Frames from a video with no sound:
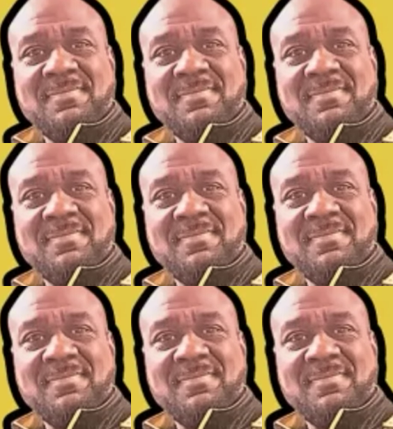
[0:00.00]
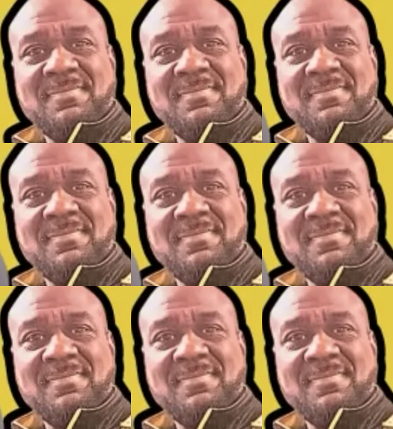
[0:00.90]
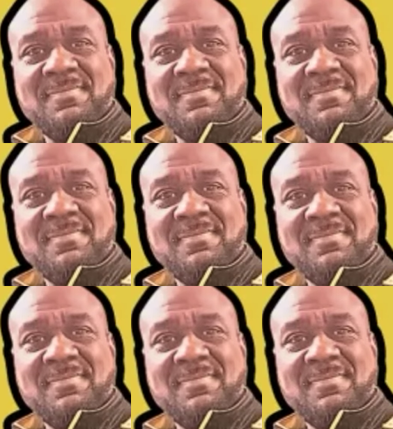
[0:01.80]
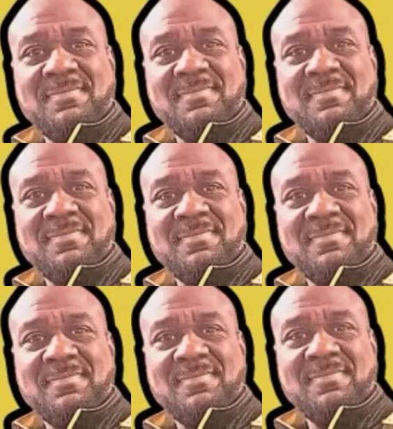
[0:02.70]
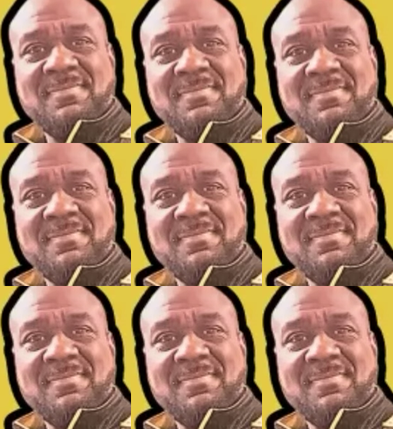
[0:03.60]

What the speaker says: (not speaking)